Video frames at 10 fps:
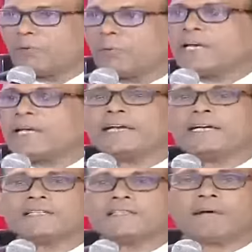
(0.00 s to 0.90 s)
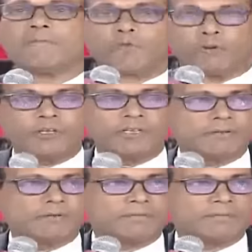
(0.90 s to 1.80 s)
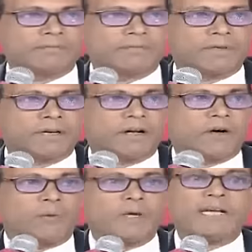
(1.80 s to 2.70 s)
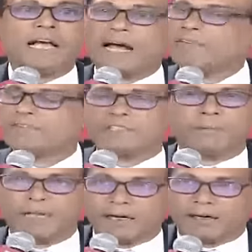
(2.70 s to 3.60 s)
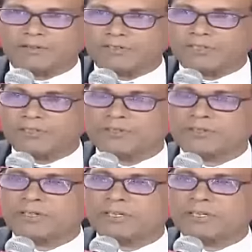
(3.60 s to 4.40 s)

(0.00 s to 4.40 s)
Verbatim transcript: we eat the same food, we have similar cultures,